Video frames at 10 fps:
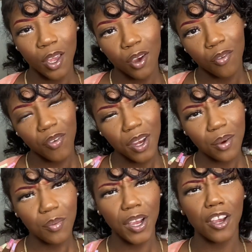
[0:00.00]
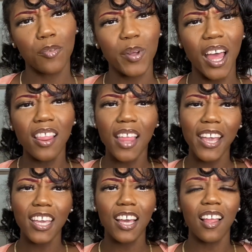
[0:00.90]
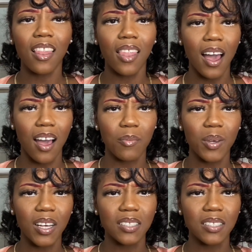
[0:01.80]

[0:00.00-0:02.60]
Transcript: very weird, but I like it a lot because